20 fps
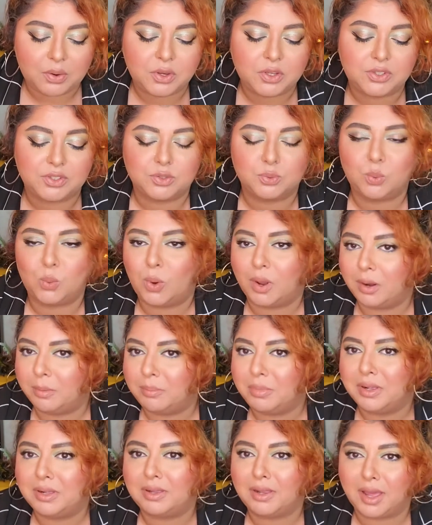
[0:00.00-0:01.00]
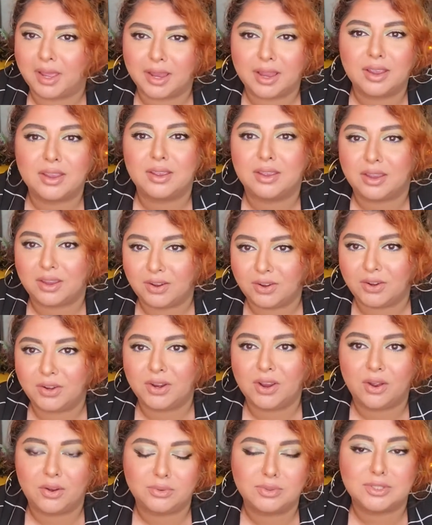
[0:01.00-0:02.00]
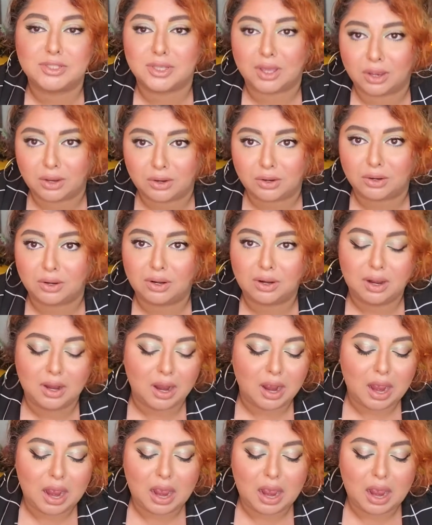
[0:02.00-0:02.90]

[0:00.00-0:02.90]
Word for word: I just want to be like, here you go, sucker,